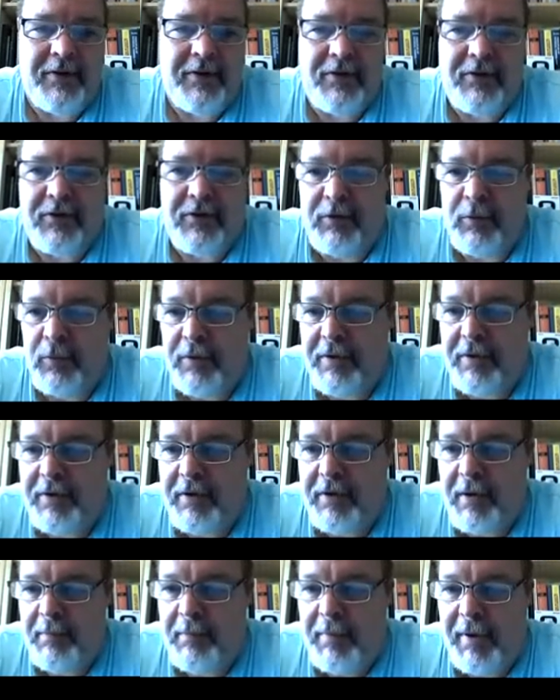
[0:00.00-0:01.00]
this is the one
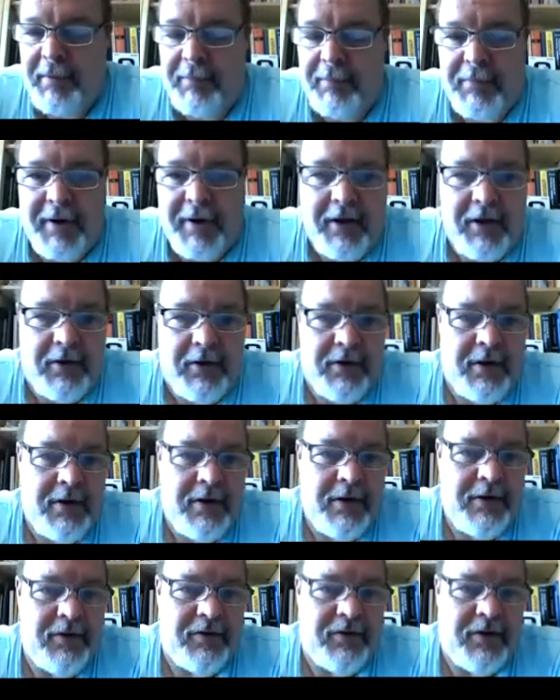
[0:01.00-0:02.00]
that Mike Brown
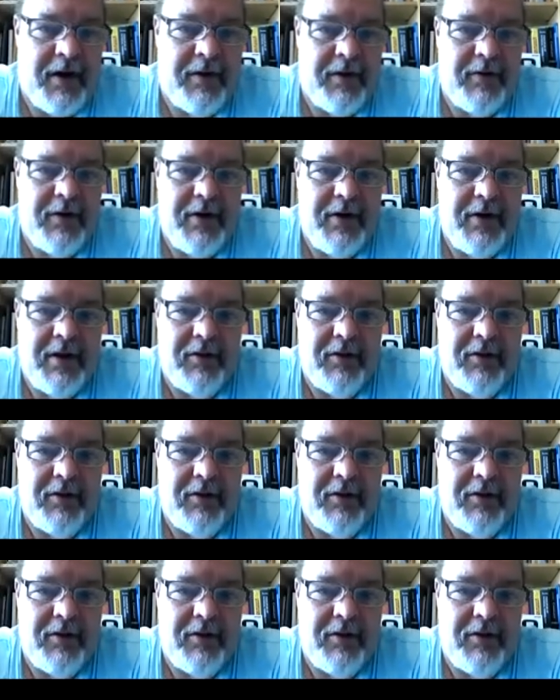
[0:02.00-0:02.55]
discovered.